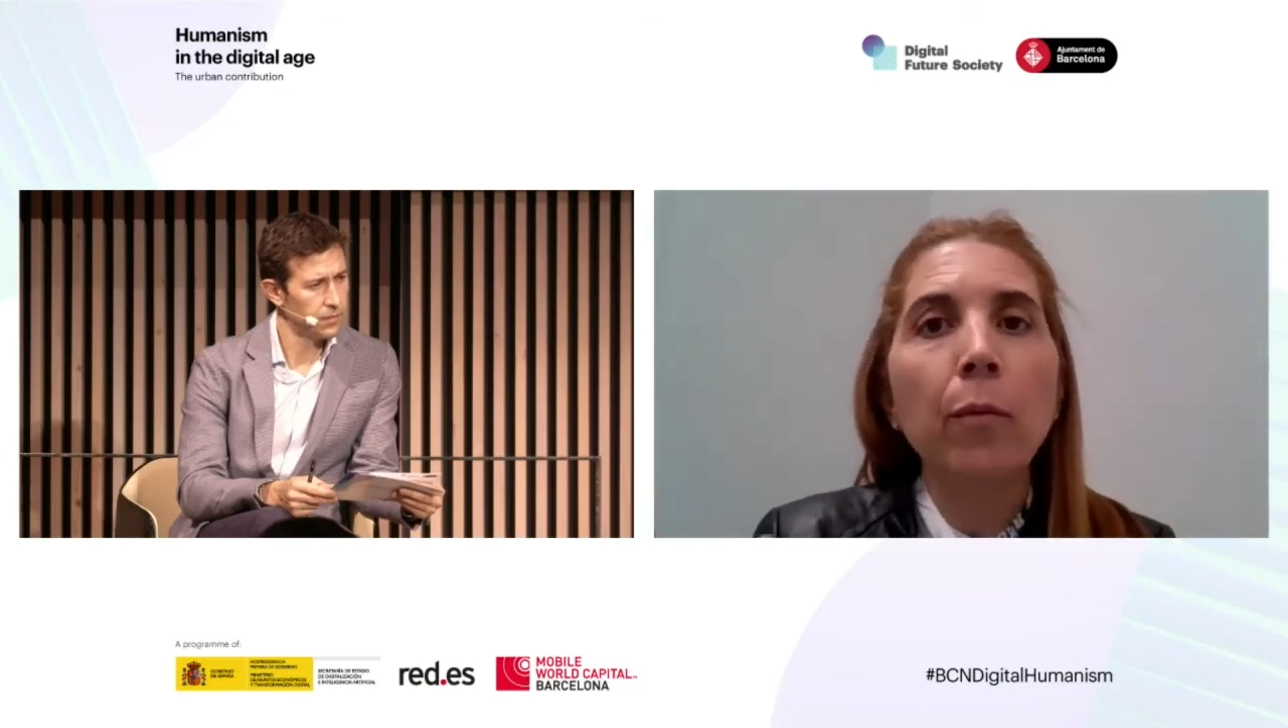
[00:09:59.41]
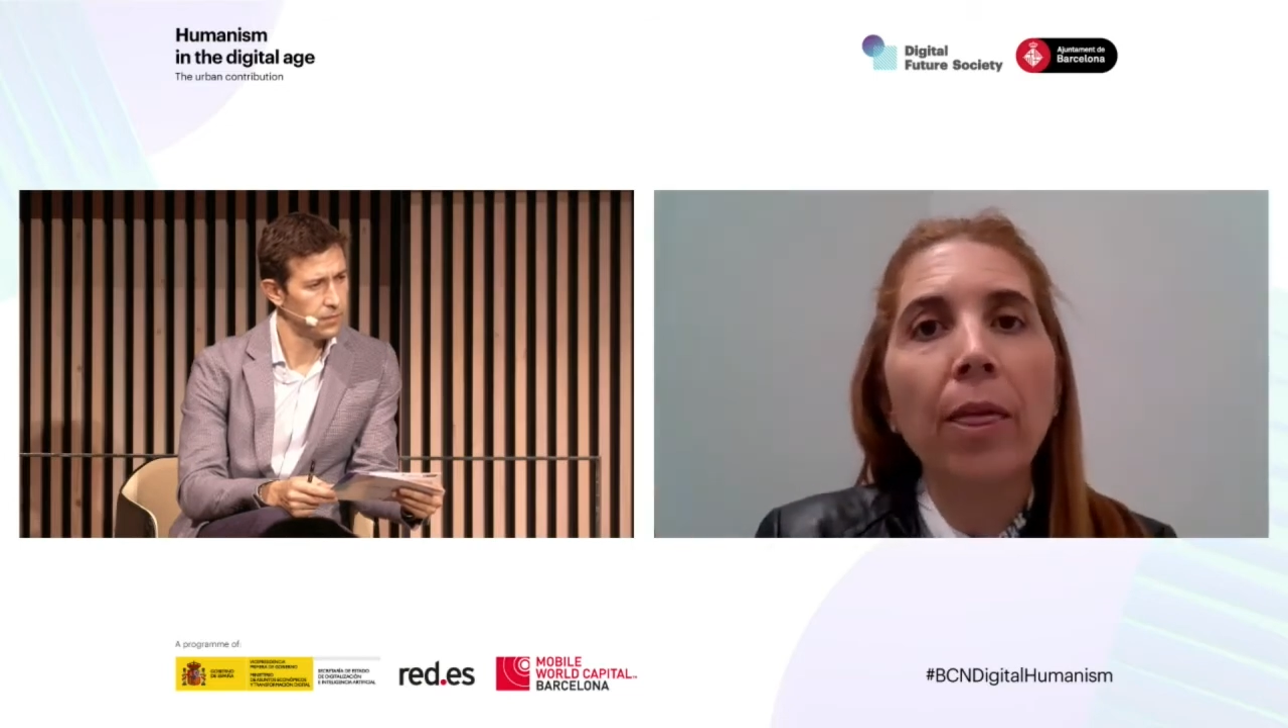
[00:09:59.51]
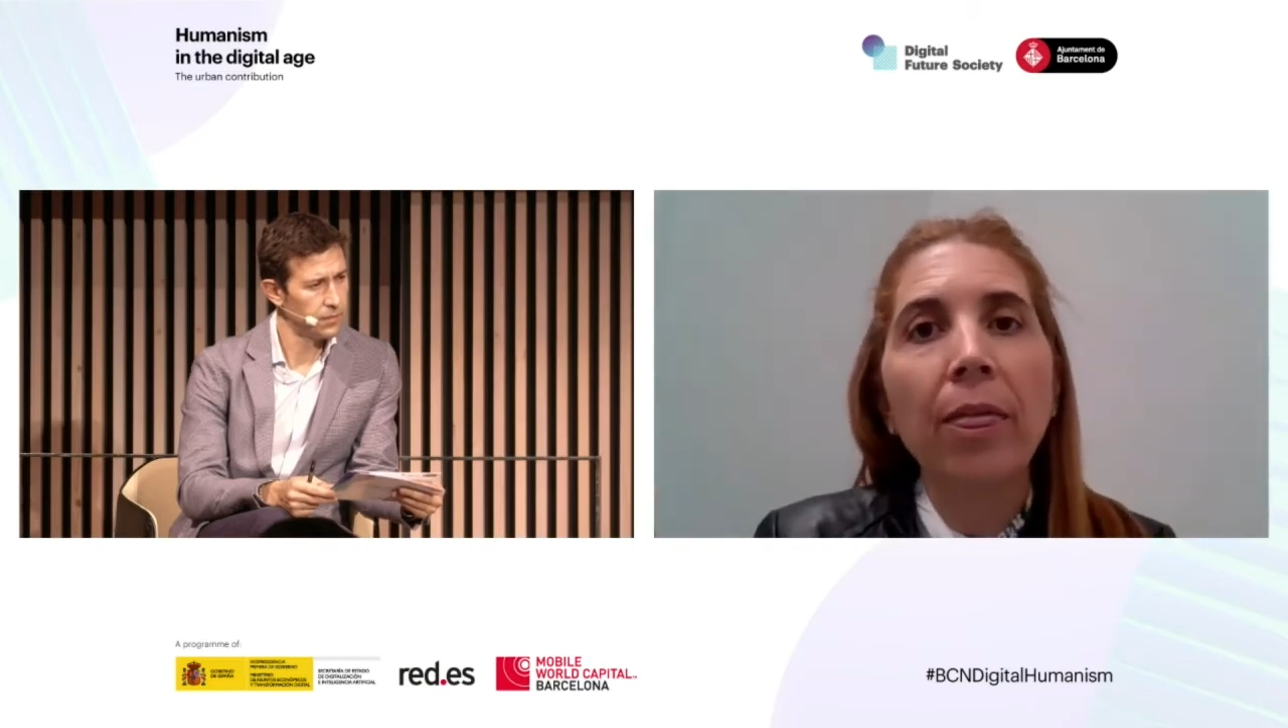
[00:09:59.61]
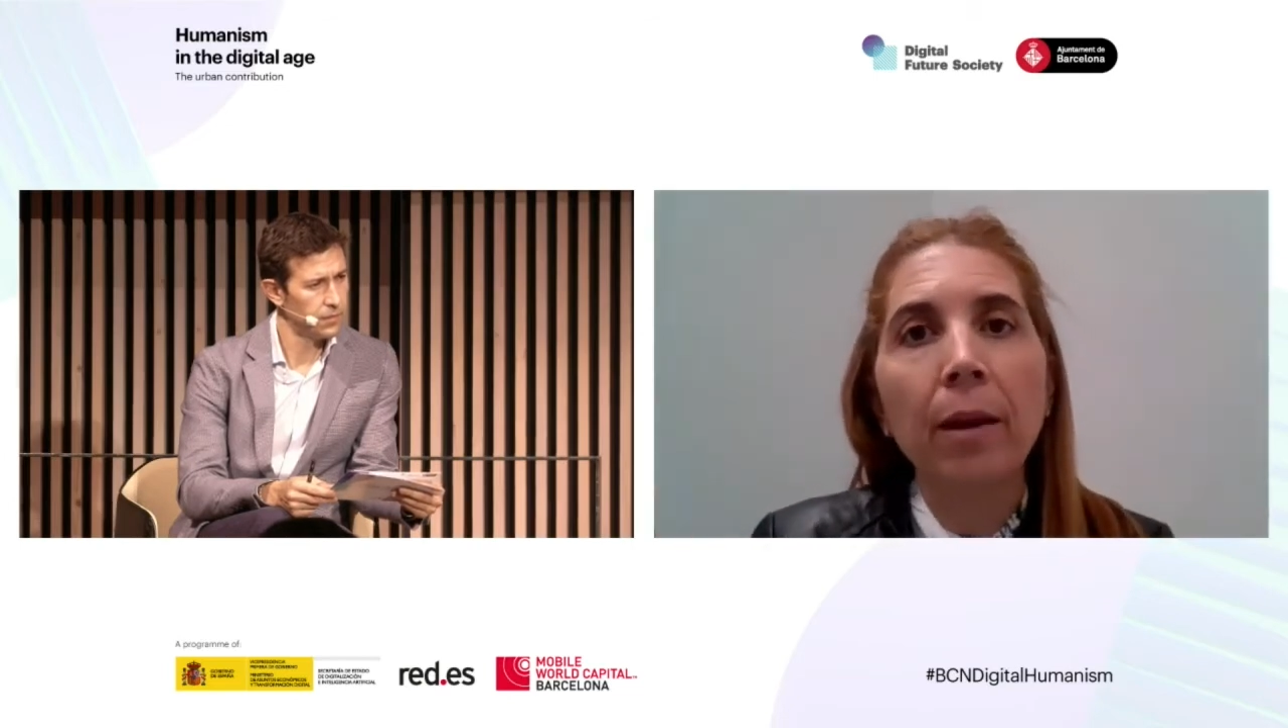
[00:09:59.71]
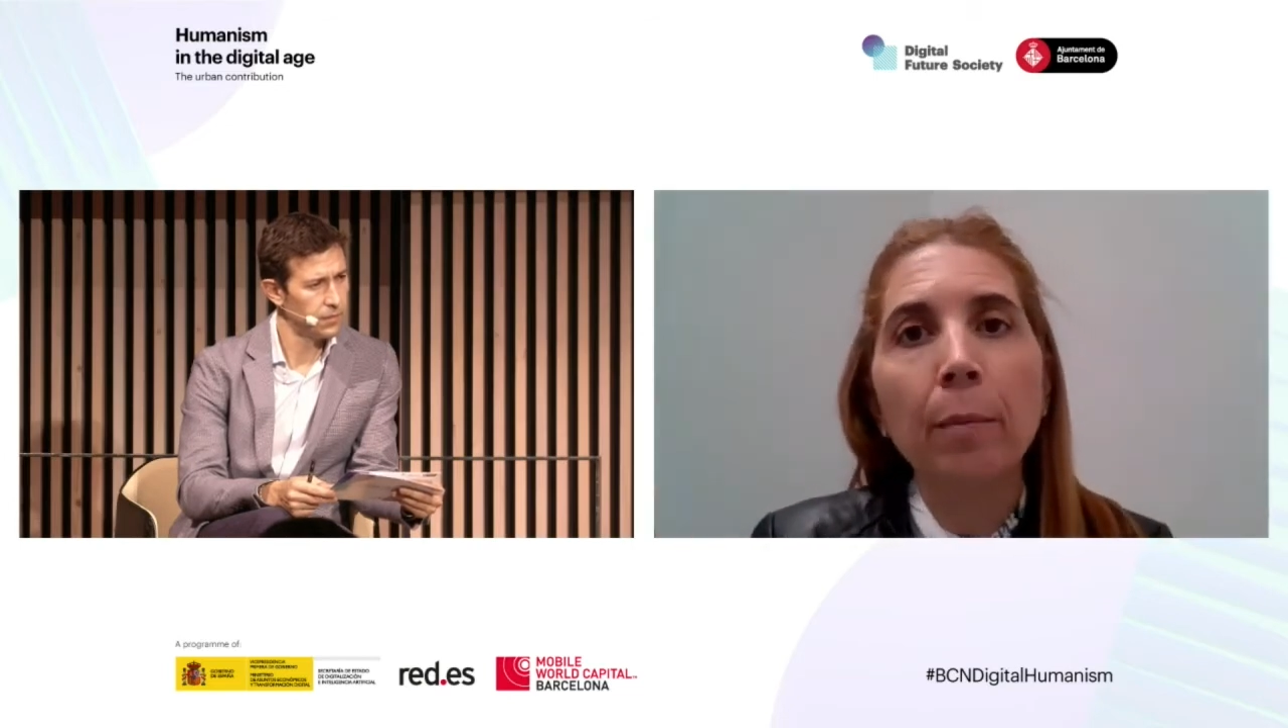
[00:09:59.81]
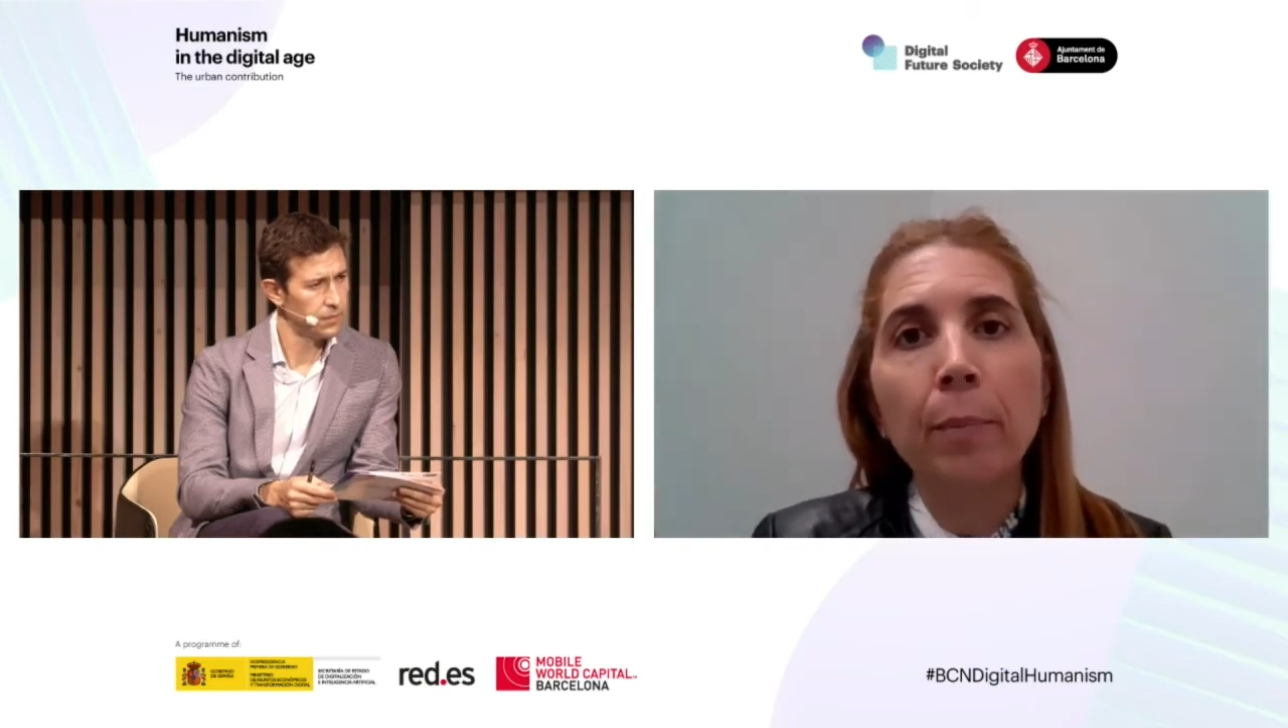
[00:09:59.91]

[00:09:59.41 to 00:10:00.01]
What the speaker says: with the